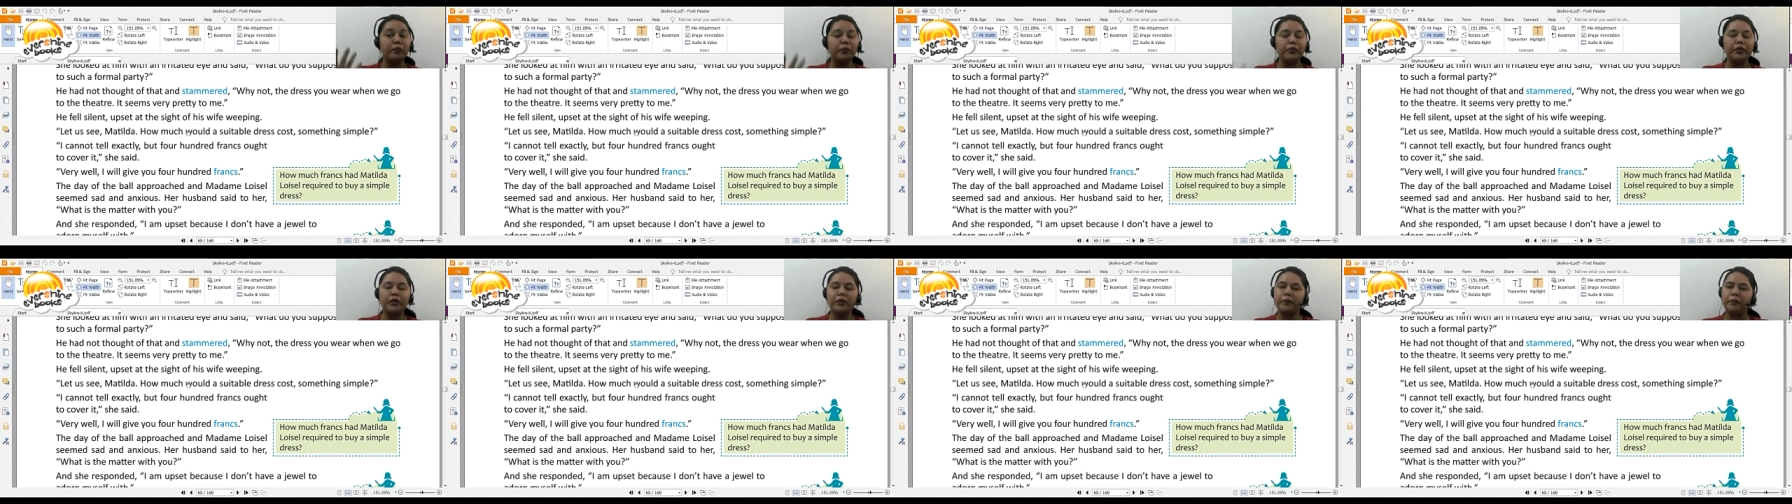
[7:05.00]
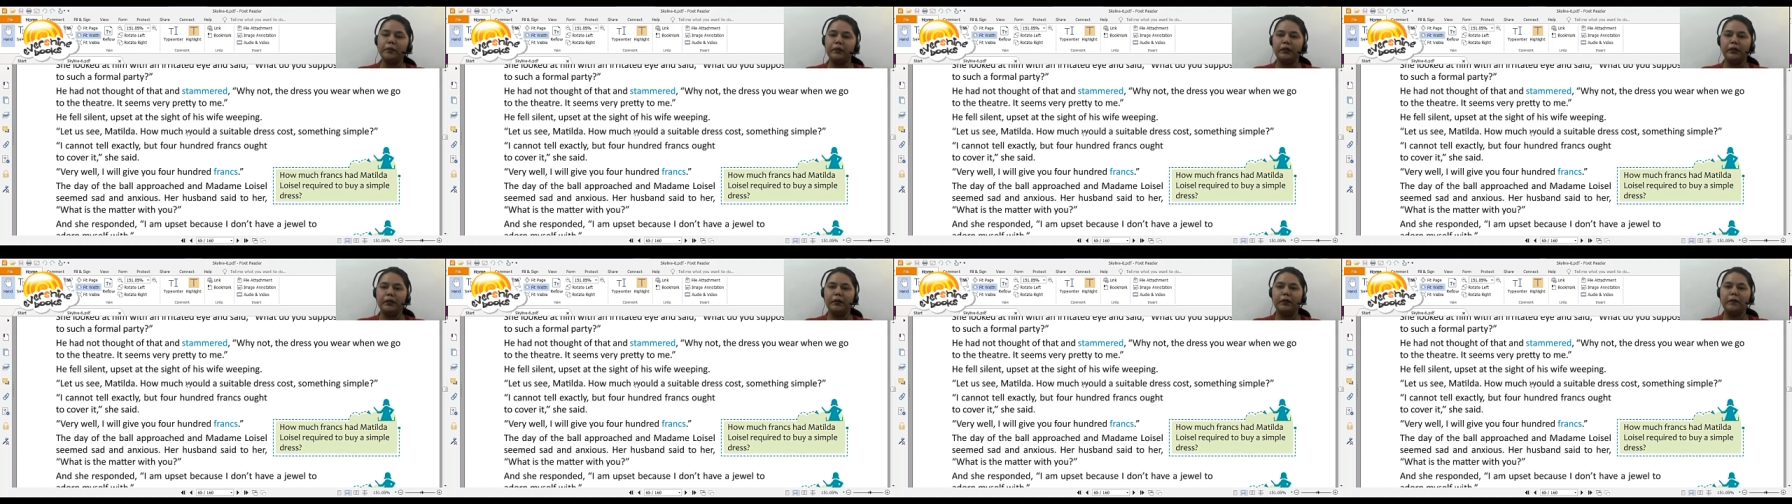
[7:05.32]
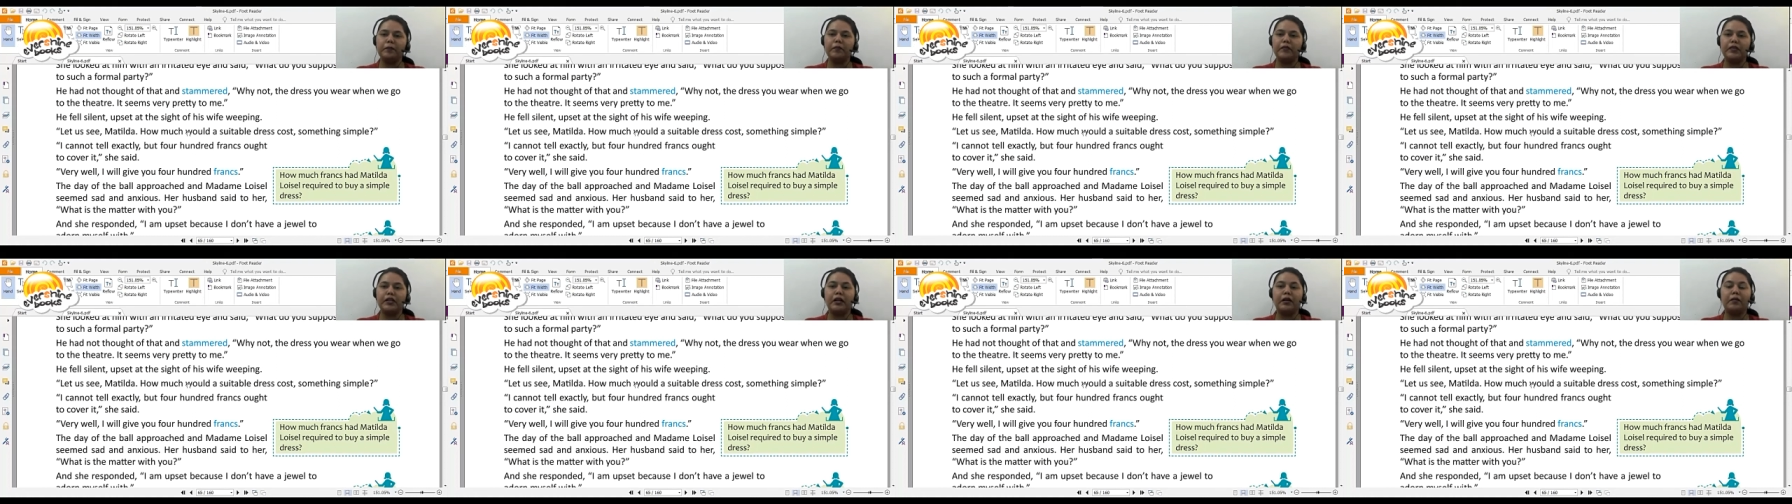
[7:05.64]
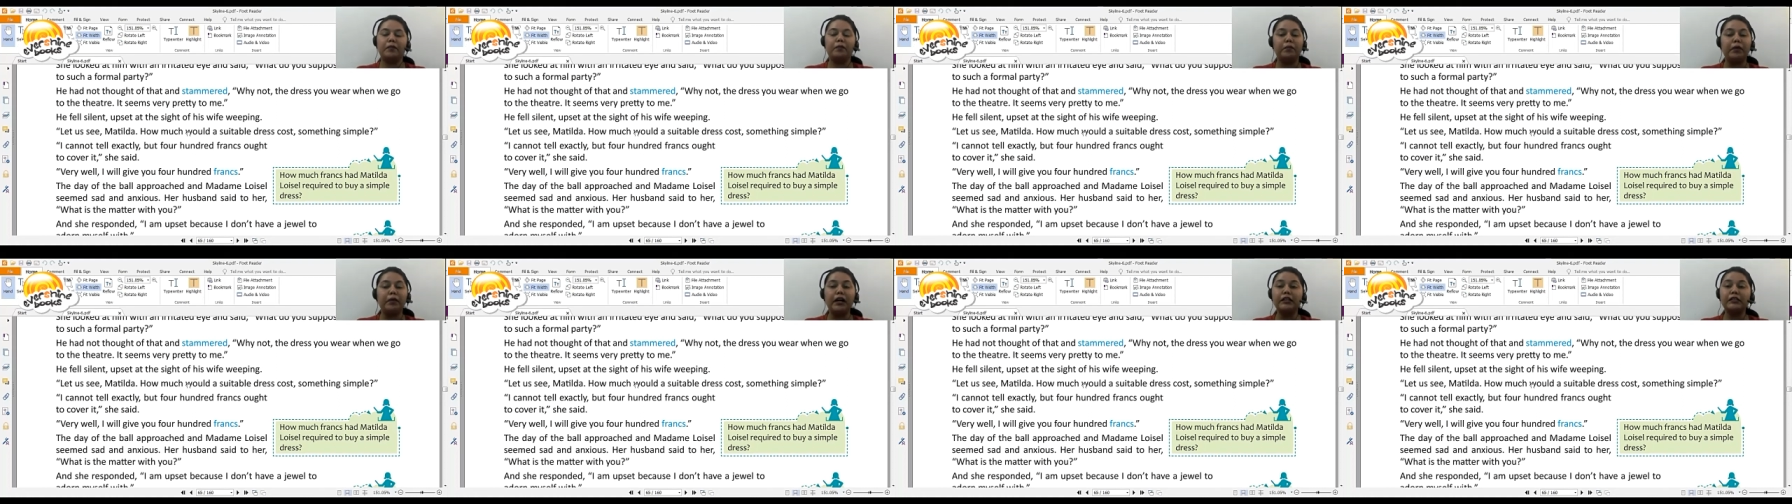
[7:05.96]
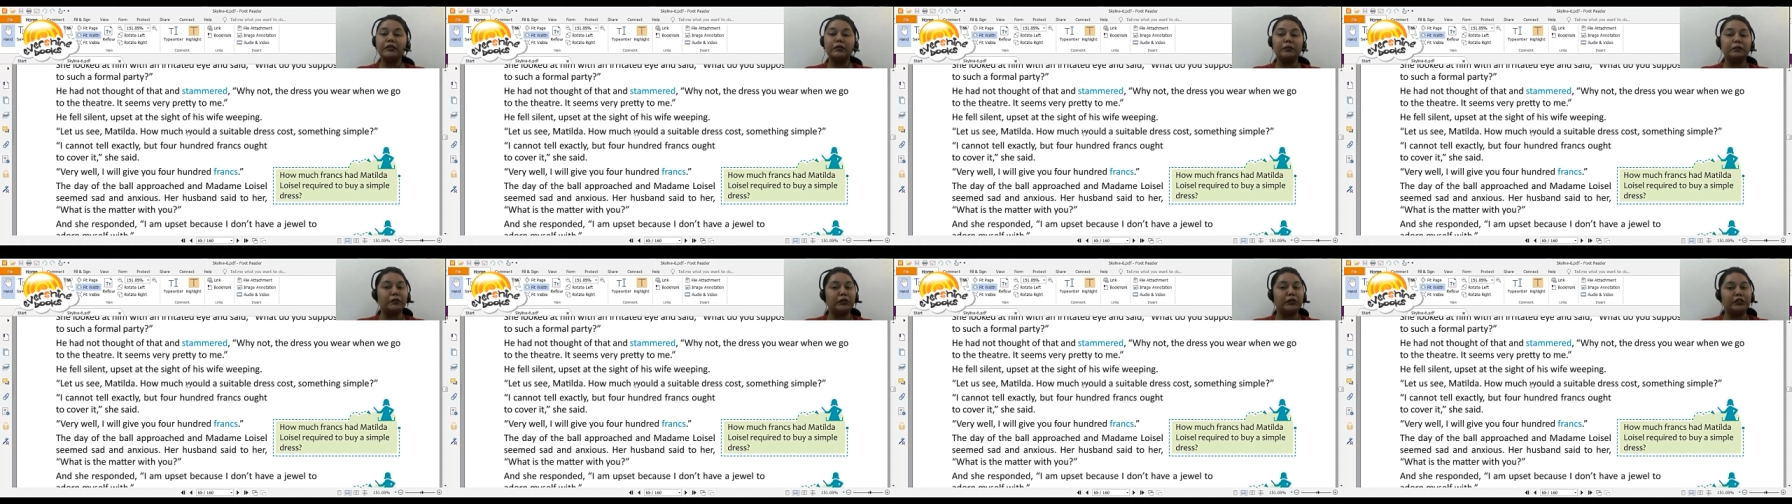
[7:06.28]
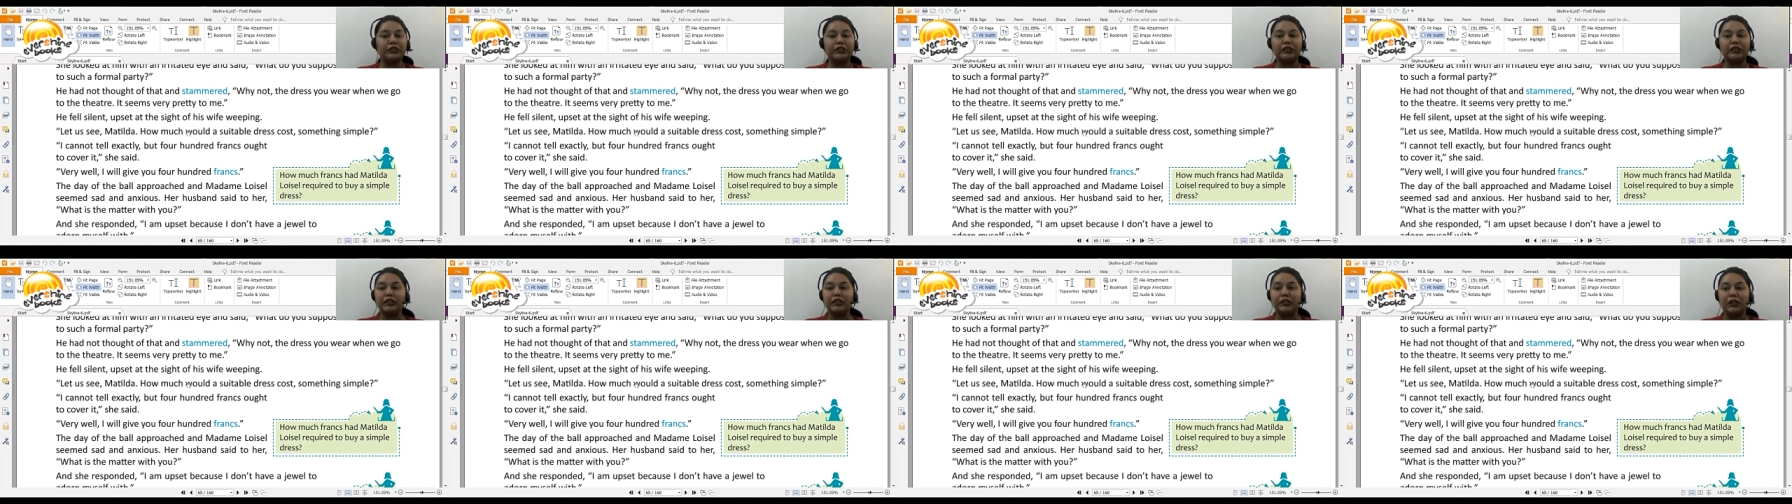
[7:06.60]
people. But
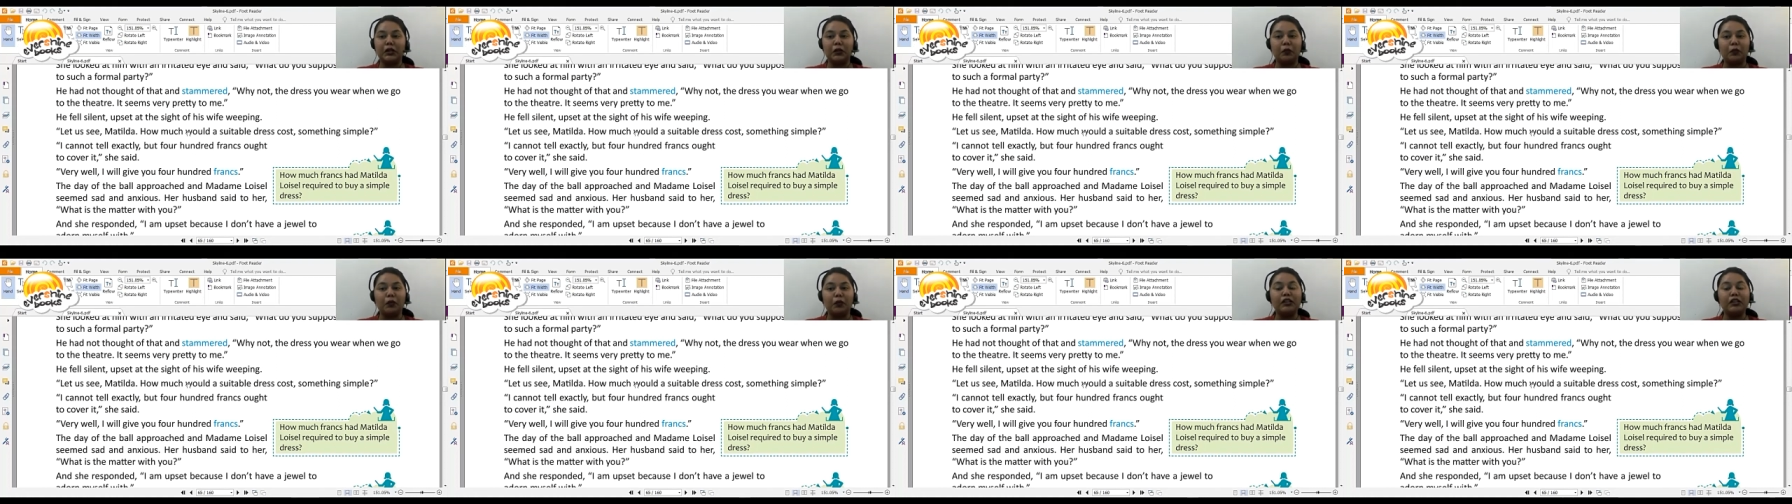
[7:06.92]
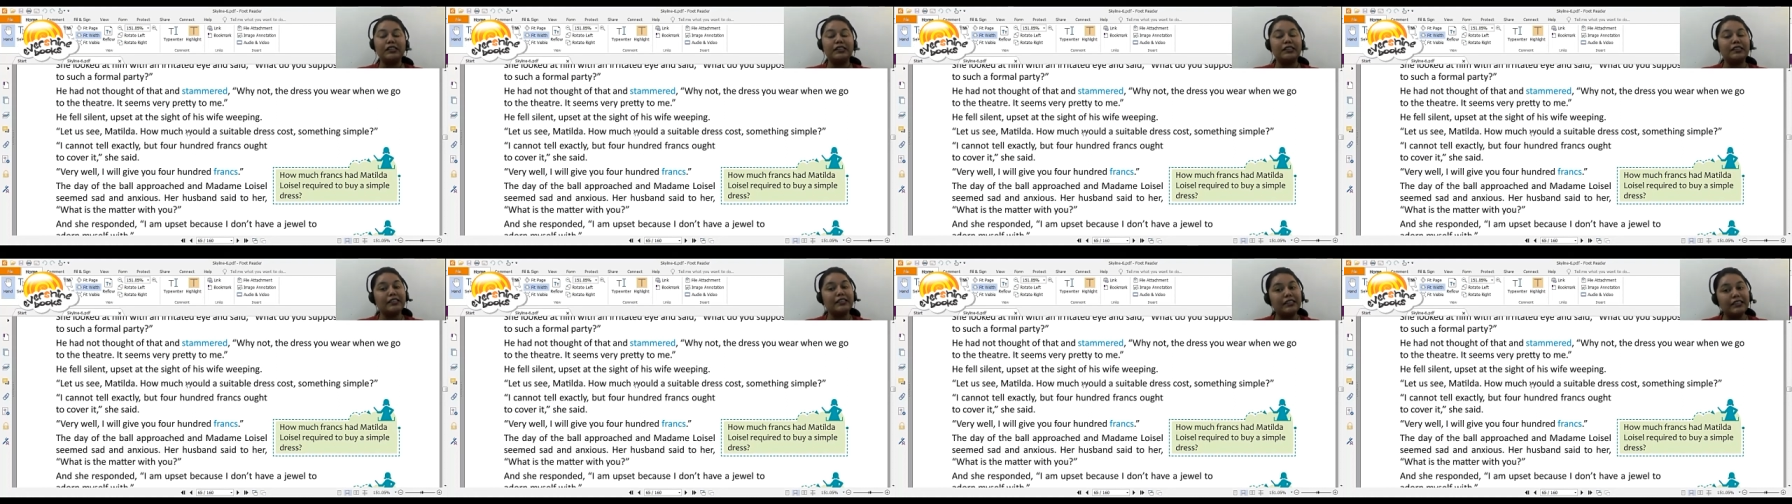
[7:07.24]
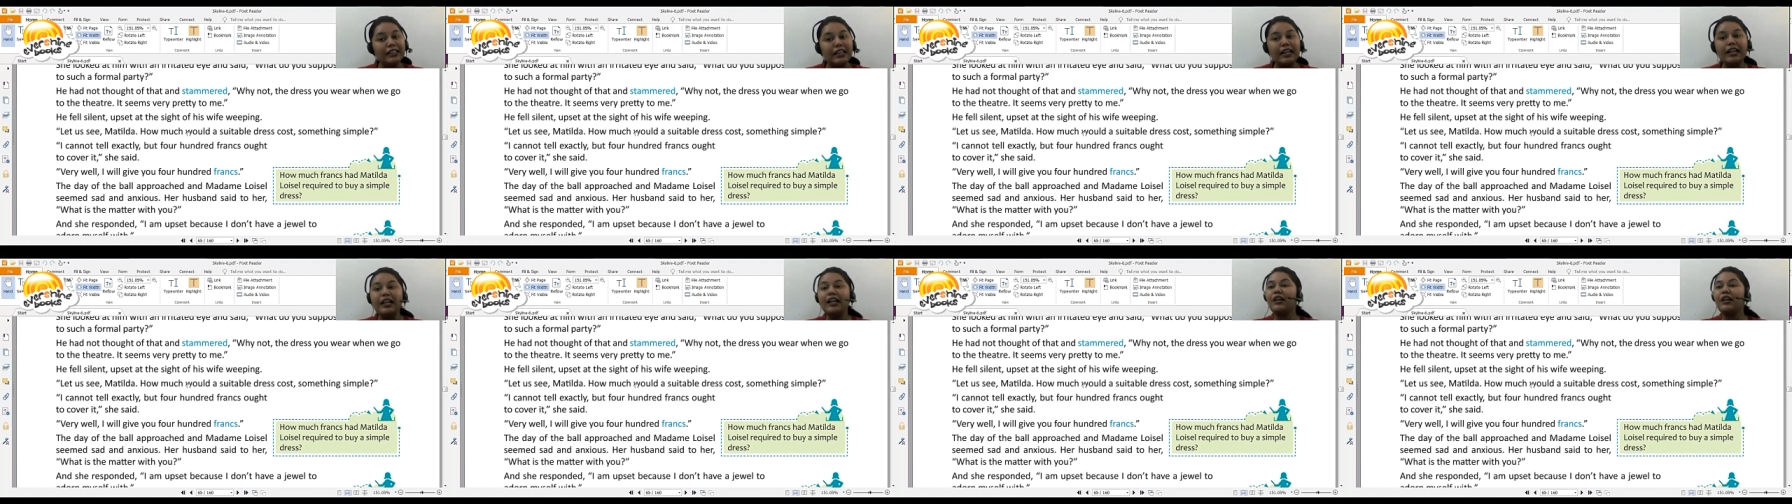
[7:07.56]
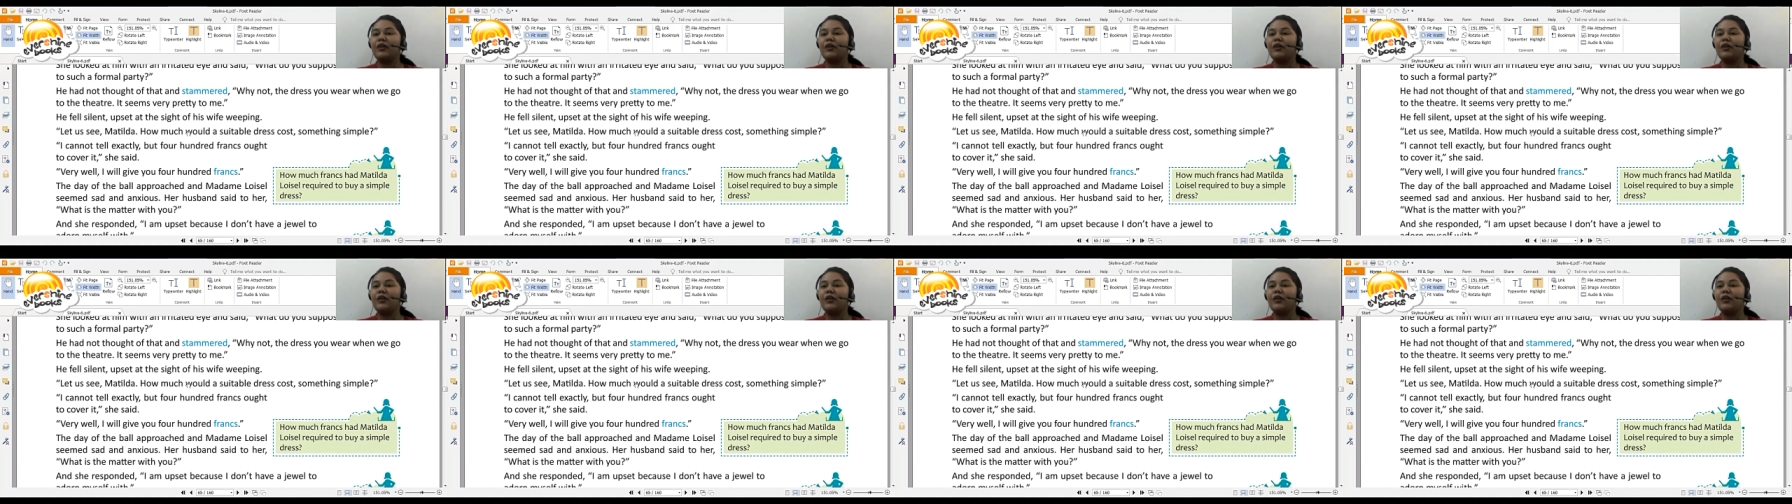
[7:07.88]
Matilda was still